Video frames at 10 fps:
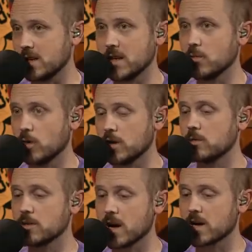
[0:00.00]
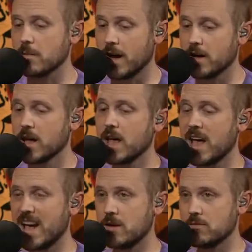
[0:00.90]
Yes. When you talk about
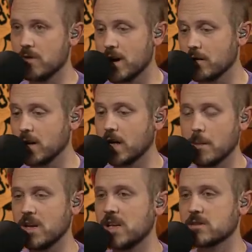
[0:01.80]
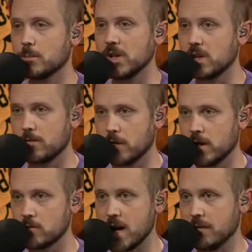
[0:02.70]
he's completely
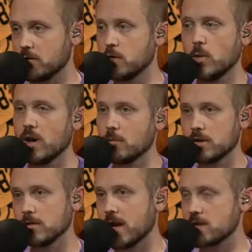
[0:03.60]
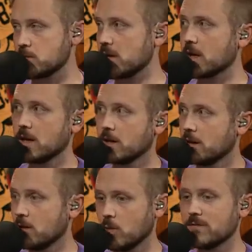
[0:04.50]
free in drafts. If you want him with your last pick,
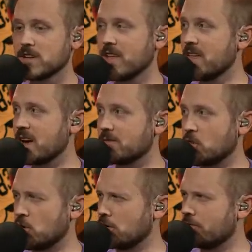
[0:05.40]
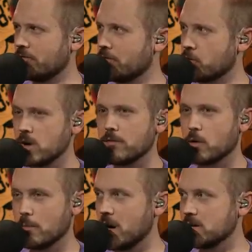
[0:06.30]
we've done that for 3 or
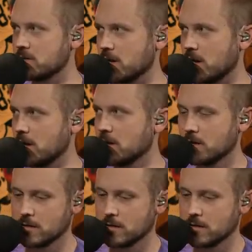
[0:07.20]
4 months here. Oh, yeah.